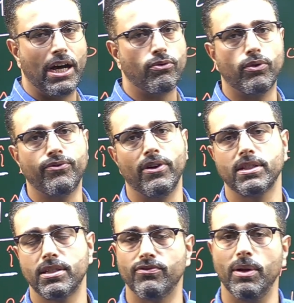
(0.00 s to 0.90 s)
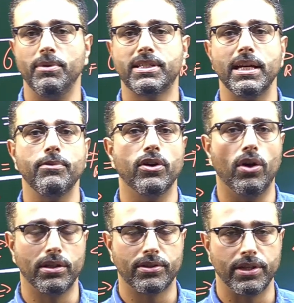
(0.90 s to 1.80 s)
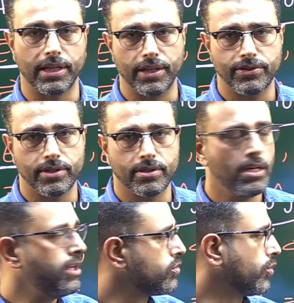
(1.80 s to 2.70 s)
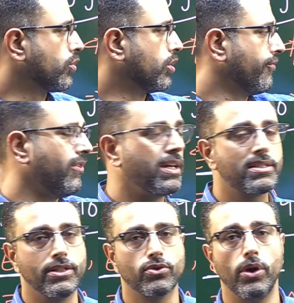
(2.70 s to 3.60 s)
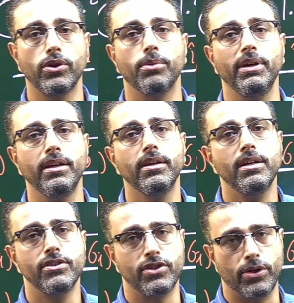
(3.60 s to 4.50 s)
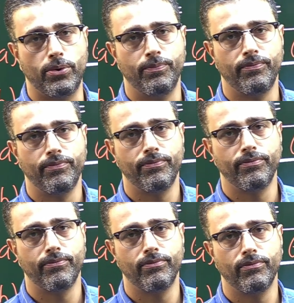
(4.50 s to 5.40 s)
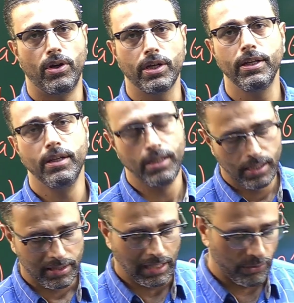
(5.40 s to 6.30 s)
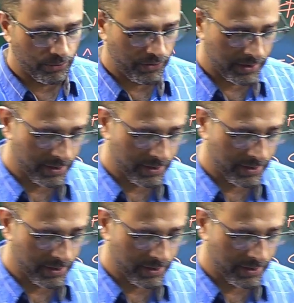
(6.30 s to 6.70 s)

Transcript: and outward fluxes will be same in all the three cases. So total flux is going to be 0. Okay, that'll do for